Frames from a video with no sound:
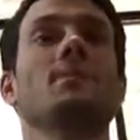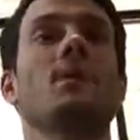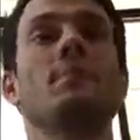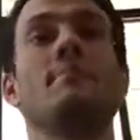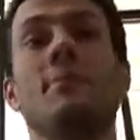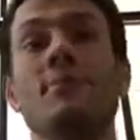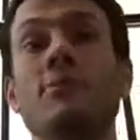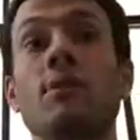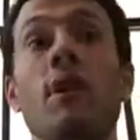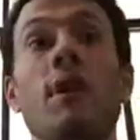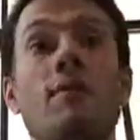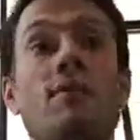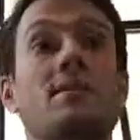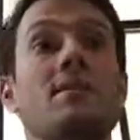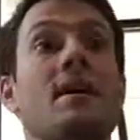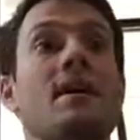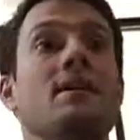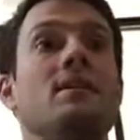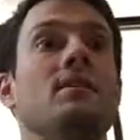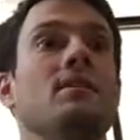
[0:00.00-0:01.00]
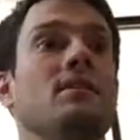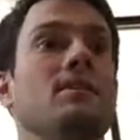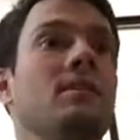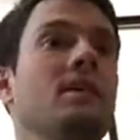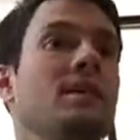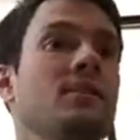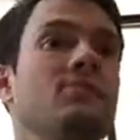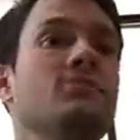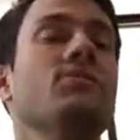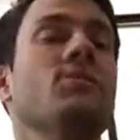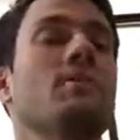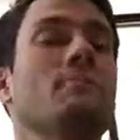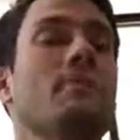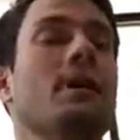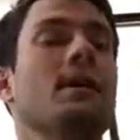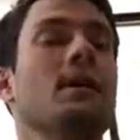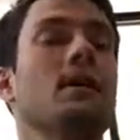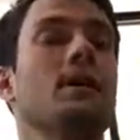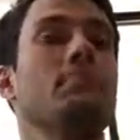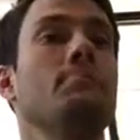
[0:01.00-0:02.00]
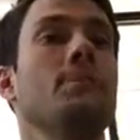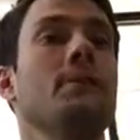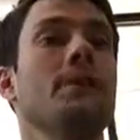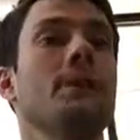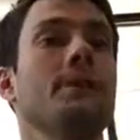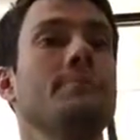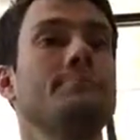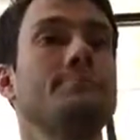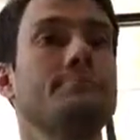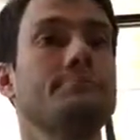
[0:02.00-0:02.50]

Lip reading: Or before I retire, from my company.